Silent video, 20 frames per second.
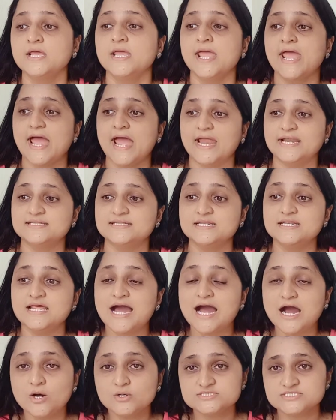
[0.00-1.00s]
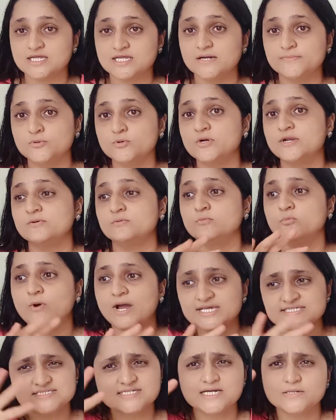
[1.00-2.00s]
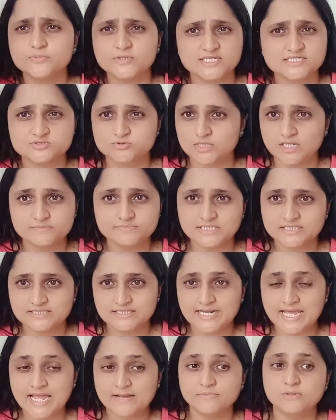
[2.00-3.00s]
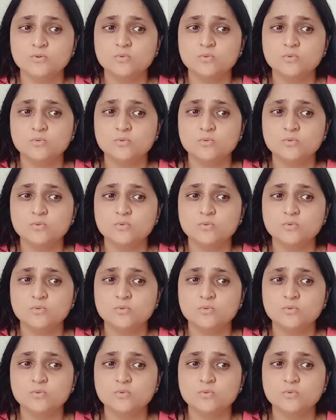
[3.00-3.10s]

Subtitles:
And then why Singapore has developed that lab?